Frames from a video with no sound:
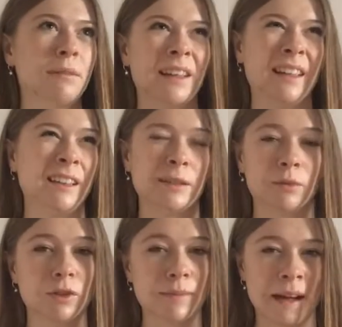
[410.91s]
PE
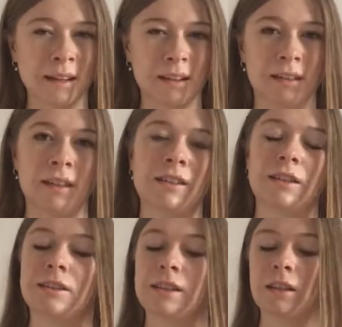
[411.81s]
sports bag type things you
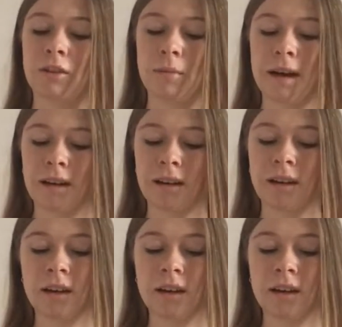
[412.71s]
can stick on your back.